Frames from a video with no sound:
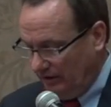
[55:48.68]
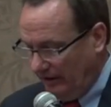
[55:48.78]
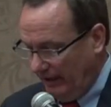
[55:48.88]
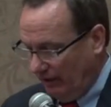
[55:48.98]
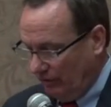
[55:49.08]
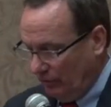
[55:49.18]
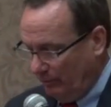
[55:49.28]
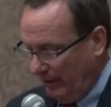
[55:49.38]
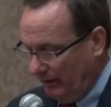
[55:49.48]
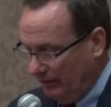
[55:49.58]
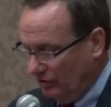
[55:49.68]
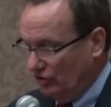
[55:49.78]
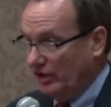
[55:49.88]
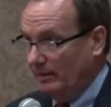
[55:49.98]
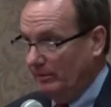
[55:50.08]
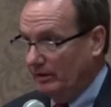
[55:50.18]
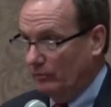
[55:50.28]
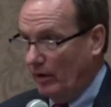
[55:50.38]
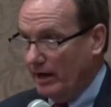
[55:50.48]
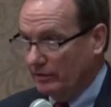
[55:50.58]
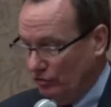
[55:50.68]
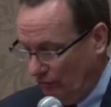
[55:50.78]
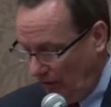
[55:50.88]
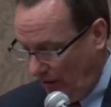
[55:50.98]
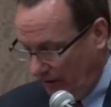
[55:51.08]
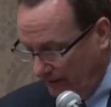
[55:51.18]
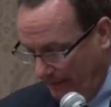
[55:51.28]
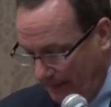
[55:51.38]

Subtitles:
today are her parents, Jamie and Ryan Gerard,